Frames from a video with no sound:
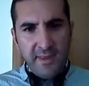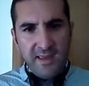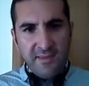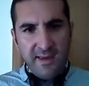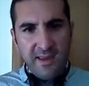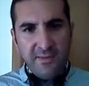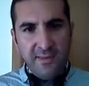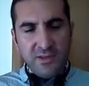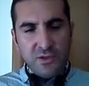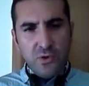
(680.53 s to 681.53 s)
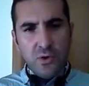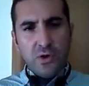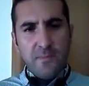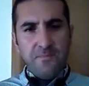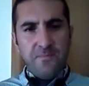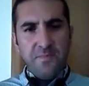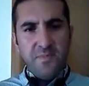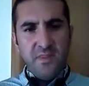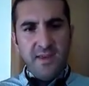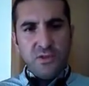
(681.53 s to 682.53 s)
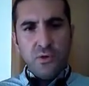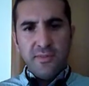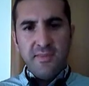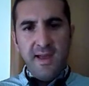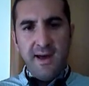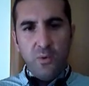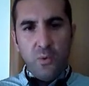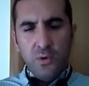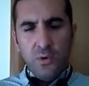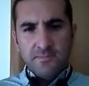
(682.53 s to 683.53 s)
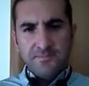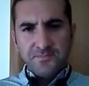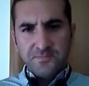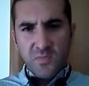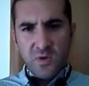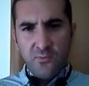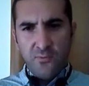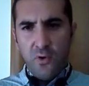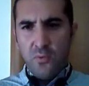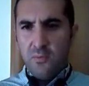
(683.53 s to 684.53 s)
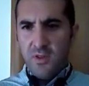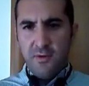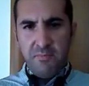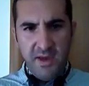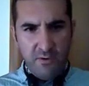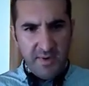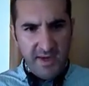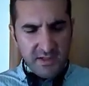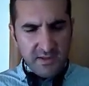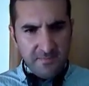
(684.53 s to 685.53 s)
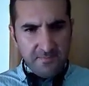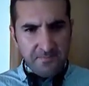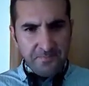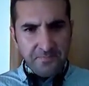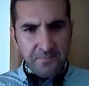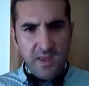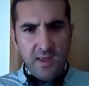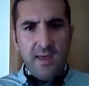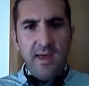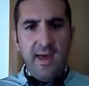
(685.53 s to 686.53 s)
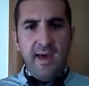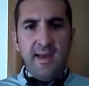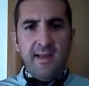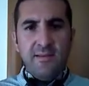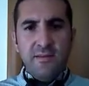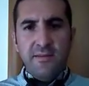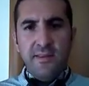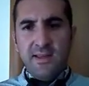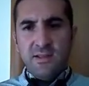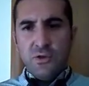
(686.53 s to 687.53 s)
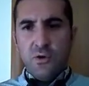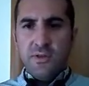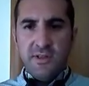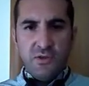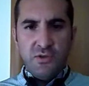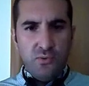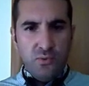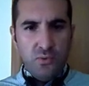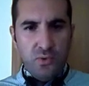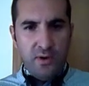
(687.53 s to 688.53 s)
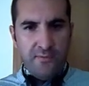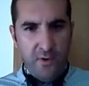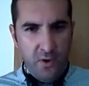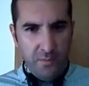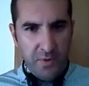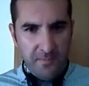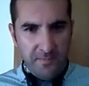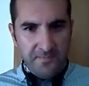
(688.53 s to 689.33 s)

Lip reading: They took the noun from the pyramid and they turned it into a verb,